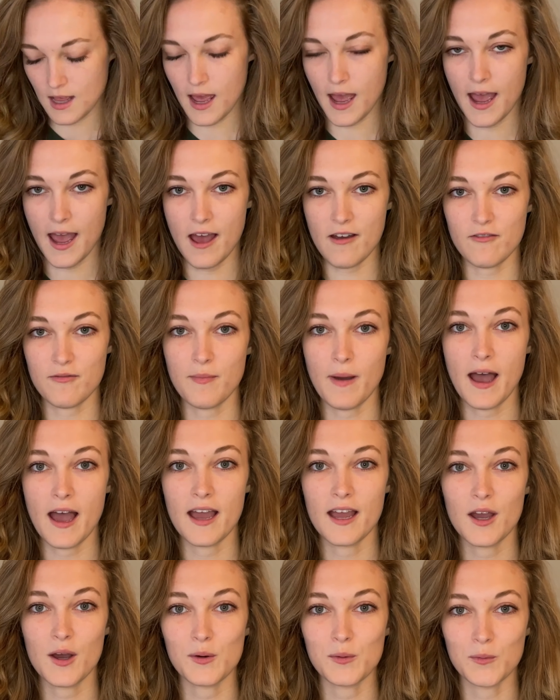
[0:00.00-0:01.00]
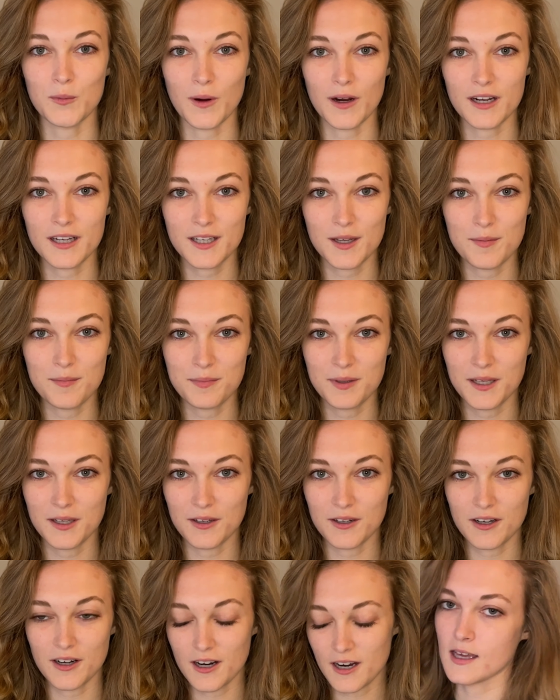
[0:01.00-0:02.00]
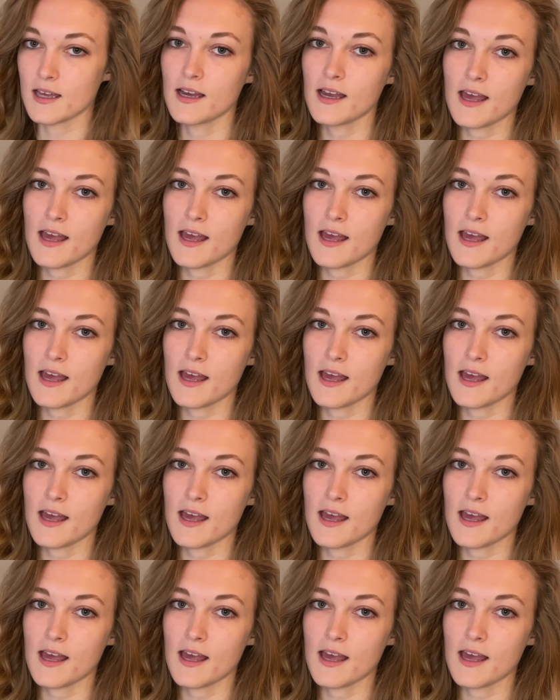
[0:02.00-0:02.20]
I have my work computer,